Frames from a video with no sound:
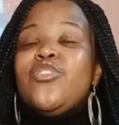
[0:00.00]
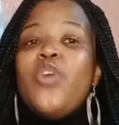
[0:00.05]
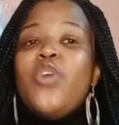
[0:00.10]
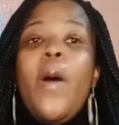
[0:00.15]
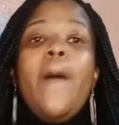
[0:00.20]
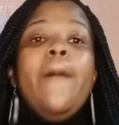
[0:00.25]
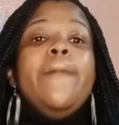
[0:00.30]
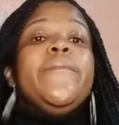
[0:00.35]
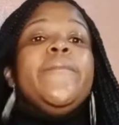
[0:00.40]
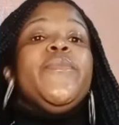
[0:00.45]

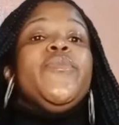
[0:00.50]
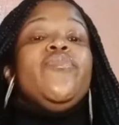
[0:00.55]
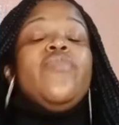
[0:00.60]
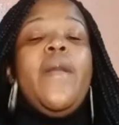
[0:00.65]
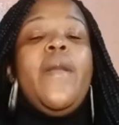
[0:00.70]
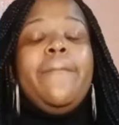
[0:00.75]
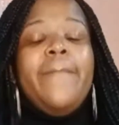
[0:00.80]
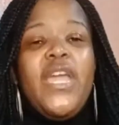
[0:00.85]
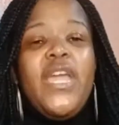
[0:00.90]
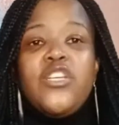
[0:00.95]
So
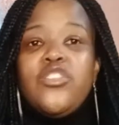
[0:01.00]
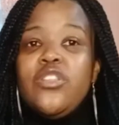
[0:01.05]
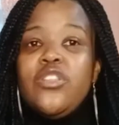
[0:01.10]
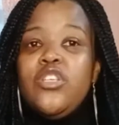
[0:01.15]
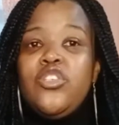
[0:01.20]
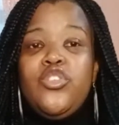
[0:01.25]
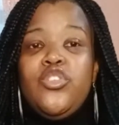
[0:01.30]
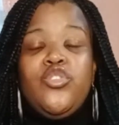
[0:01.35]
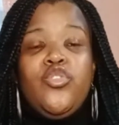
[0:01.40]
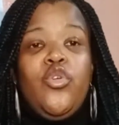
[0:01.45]
Make sure
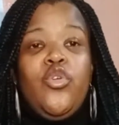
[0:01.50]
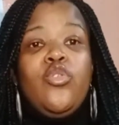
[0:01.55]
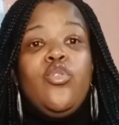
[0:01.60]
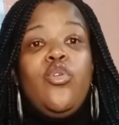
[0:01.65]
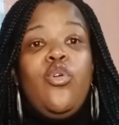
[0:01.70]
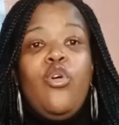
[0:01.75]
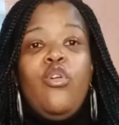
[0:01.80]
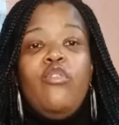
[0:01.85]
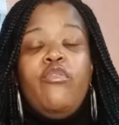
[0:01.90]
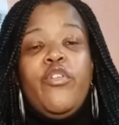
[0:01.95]
that you
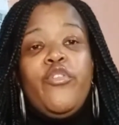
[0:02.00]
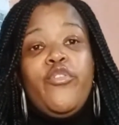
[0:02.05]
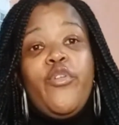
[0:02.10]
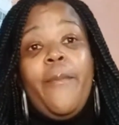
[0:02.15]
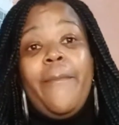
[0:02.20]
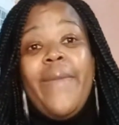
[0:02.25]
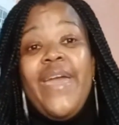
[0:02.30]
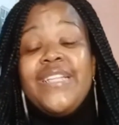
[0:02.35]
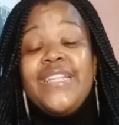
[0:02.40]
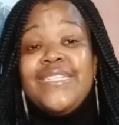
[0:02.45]
don't over
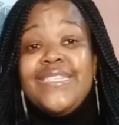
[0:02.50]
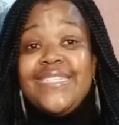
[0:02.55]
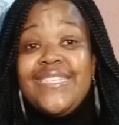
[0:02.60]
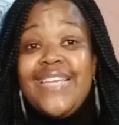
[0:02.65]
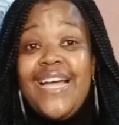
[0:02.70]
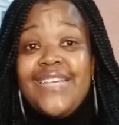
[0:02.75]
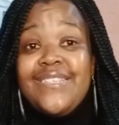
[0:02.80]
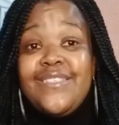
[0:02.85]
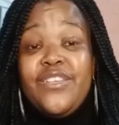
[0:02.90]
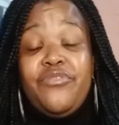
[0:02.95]

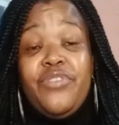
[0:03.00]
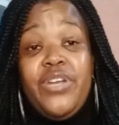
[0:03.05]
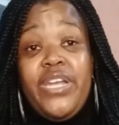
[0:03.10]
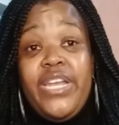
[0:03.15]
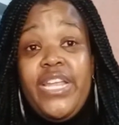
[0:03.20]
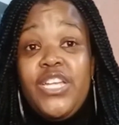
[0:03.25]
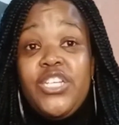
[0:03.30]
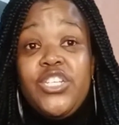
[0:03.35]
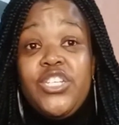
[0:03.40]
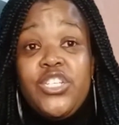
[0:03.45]
romanticize the
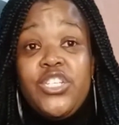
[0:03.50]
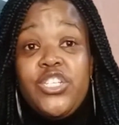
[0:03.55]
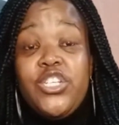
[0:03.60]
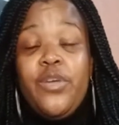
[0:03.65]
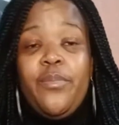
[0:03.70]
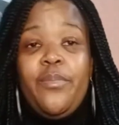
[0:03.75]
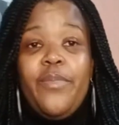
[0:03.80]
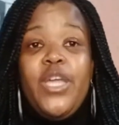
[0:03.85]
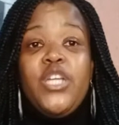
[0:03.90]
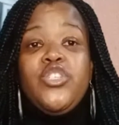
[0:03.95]

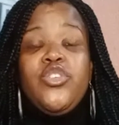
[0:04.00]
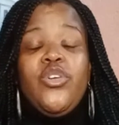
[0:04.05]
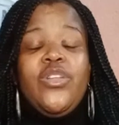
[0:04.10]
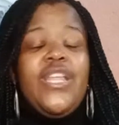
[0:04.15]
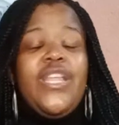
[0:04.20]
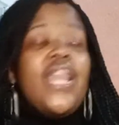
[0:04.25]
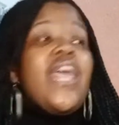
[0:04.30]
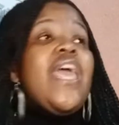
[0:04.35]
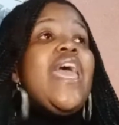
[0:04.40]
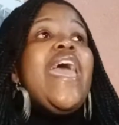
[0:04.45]
relationship. Make sure
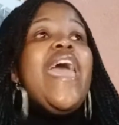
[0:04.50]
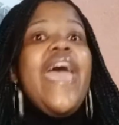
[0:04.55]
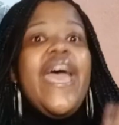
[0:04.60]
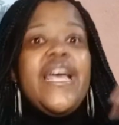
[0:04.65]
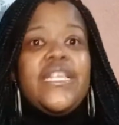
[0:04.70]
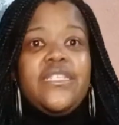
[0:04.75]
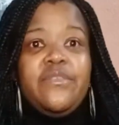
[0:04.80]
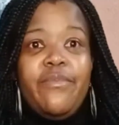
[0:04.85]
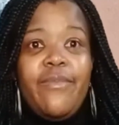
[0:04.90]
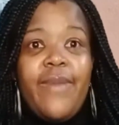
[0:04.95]
that
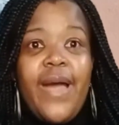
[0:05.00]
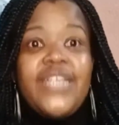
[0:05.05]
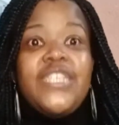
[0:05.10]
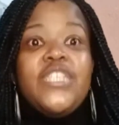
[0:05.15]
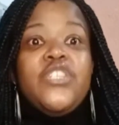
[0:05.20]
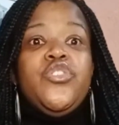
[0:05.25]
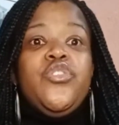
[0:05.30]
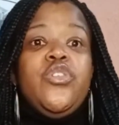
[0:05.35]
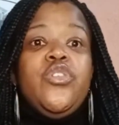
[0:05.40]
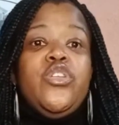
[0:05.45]
as much
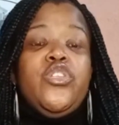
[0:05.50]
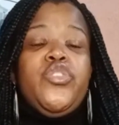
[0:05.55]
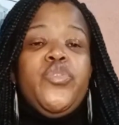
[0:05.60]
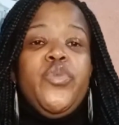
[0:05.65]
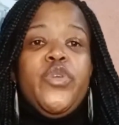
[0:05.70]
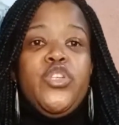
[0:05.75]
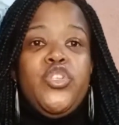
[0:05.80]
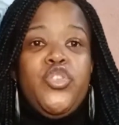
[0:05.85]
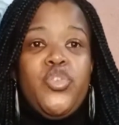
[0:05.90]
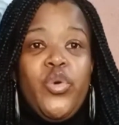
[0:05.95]
as you need to
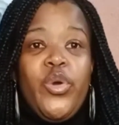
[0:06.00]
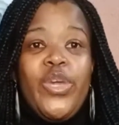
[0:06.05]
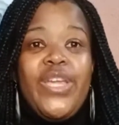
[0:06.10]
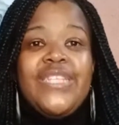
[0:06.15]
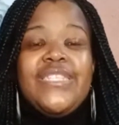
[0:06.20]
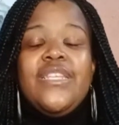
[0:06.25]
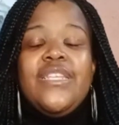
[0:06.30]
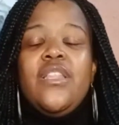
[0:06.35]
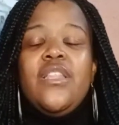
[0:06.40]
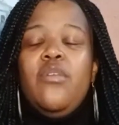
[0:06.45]
enjoy
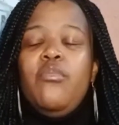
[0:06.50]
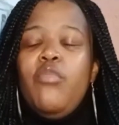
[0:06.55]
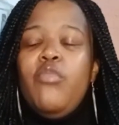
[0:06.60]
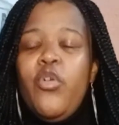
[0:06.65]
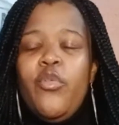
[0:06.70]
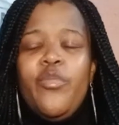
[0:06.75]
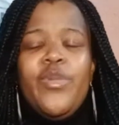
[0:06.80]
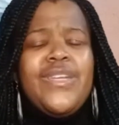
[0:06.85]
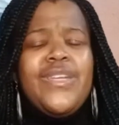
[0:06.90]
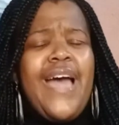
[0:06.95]
it in the
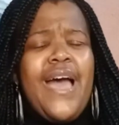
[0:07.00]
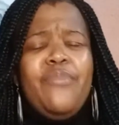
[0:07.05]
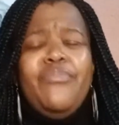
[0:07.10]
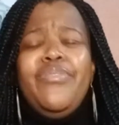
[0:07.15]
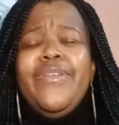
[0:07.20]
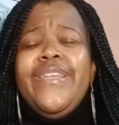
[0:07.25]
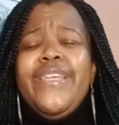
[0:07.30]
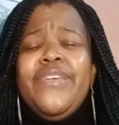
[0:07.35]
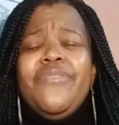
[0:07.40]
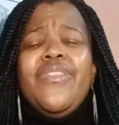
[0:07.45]
moment, I
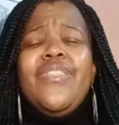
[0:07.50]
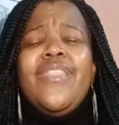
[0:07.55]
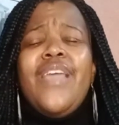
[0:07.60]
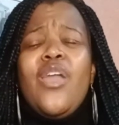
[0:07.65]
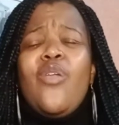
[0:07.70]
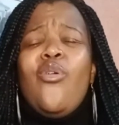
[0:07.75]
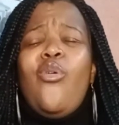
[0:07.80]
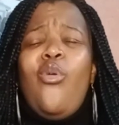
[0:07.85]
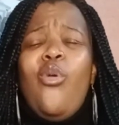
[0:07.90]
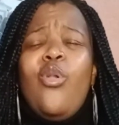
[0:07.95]
believe in
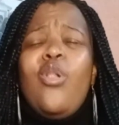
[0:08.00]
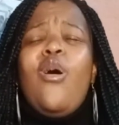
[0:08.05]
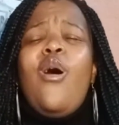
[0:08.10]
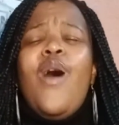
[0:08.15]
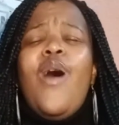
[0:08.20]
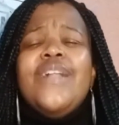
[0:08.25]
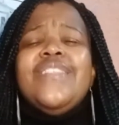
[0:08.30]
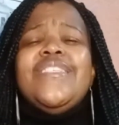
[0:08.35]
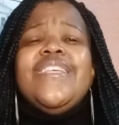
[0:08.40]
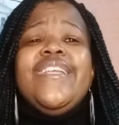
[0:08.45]
that
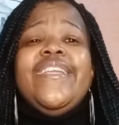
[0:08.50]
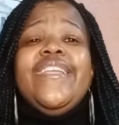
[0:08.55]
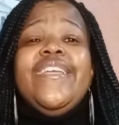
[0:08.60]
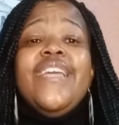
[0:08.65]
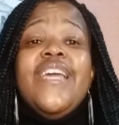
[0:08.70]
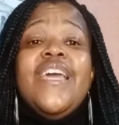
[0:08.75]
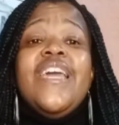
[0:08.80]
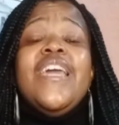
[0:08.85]
wholeheartedly.